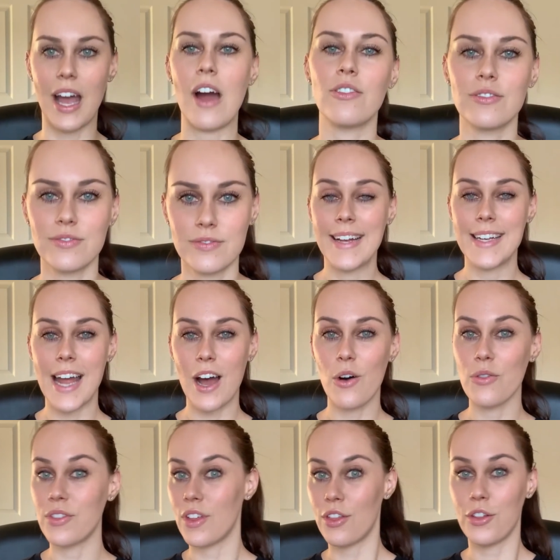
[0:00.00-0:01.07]
out.
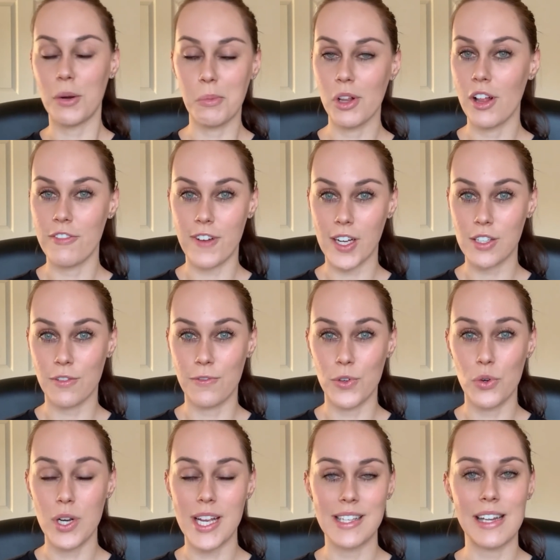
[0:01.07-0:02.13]
Now, the thermal effect of
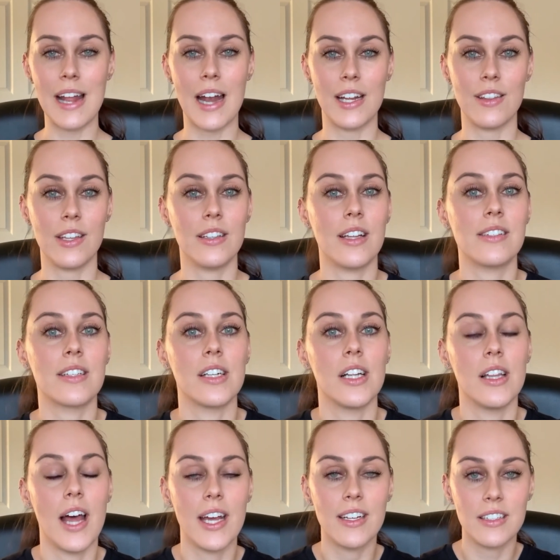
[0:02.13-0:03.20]
food isn't anything that's gonna
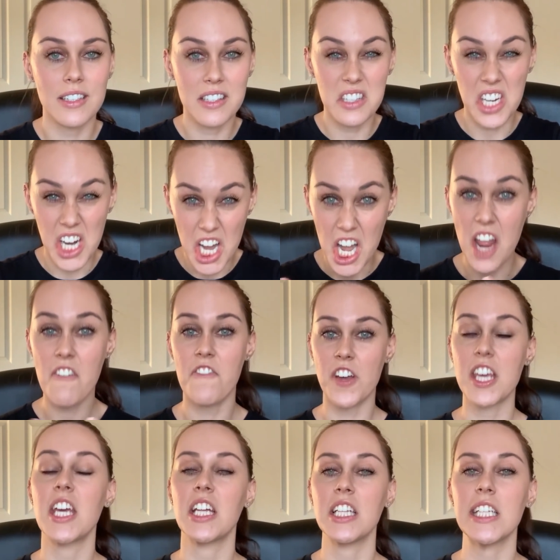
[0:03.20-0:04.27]
like
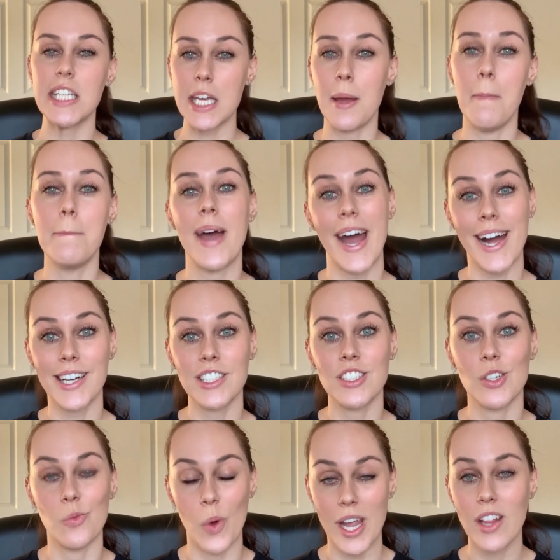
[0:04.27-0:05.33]
significantly
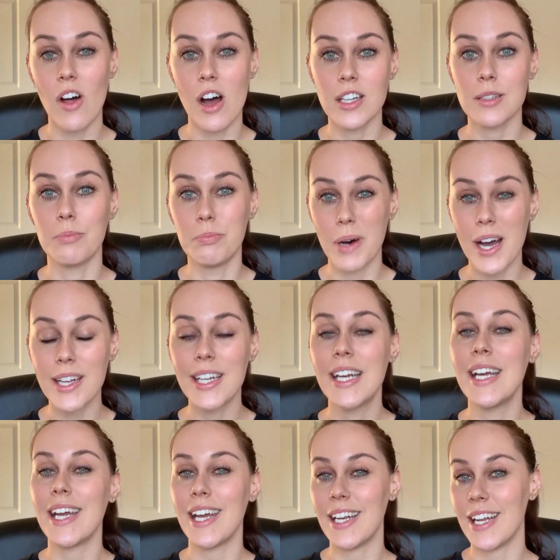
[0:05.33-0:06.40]
impact weight loss, but
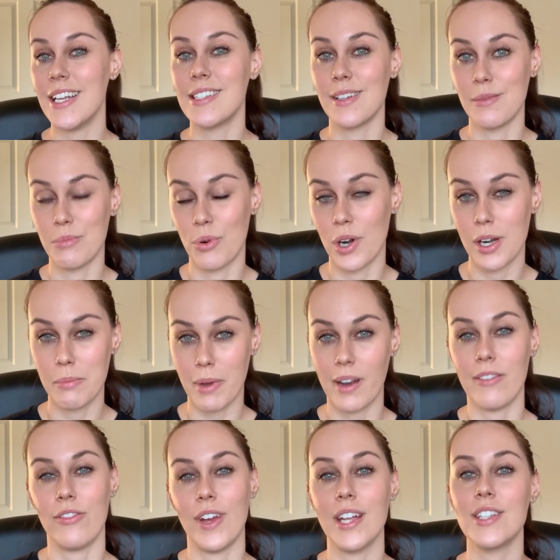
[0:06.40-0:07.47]
it is an important
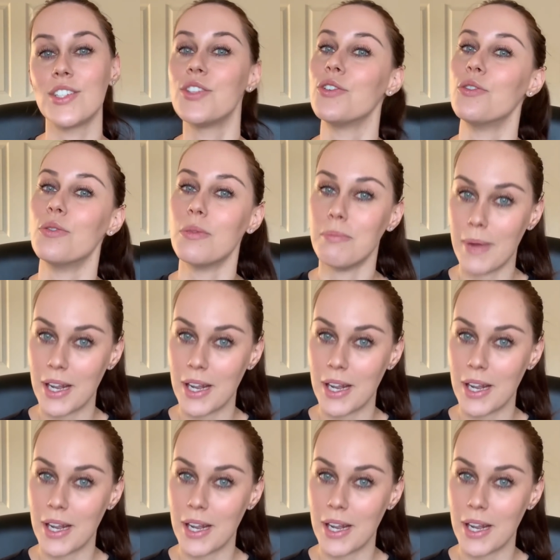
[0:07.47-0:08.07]
benefit to